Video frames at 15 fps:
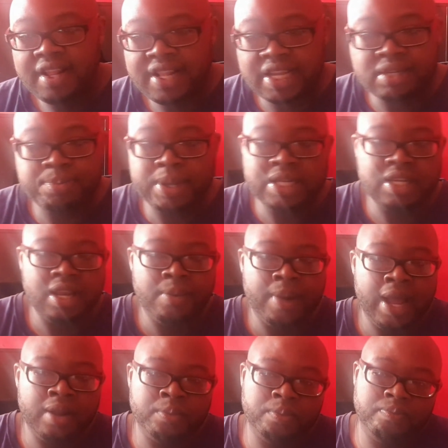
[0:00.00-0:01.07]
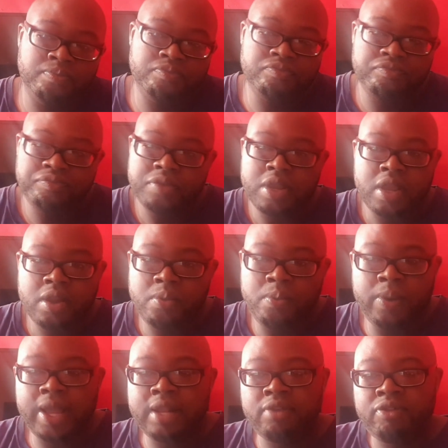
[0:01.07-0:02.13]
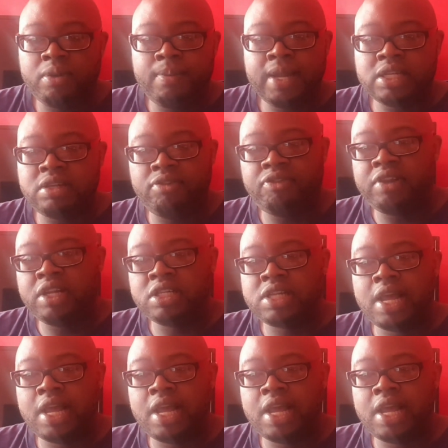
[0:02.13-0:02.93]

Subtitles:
that's basically around where the film actually finished,